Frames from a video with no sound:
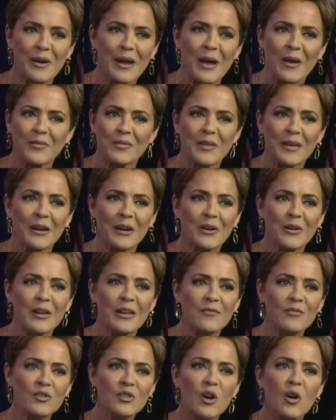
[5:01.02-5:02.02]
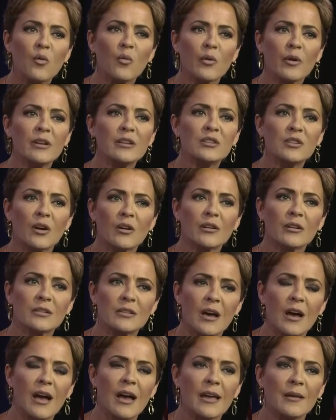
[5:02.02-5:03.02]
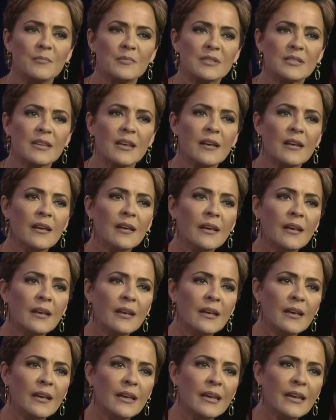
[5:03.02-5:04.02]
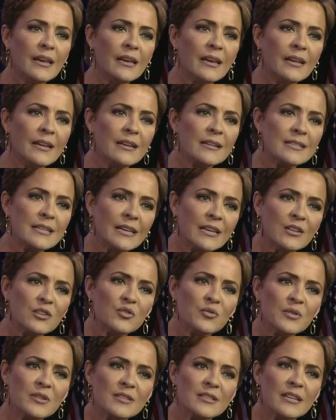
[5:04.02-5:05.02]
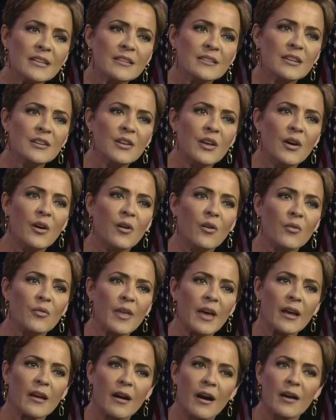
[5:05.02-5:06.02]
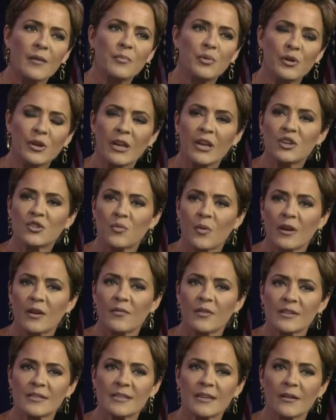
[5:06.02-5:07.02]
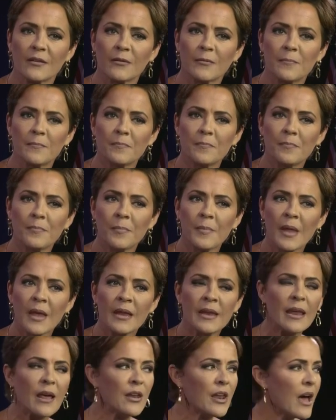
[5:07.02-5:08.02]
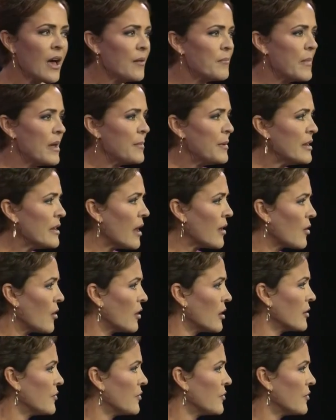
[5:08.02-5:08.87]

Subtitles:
out there, even though we're in dark times, it is interesting to know that God put each one of us here. Now, maybe not all of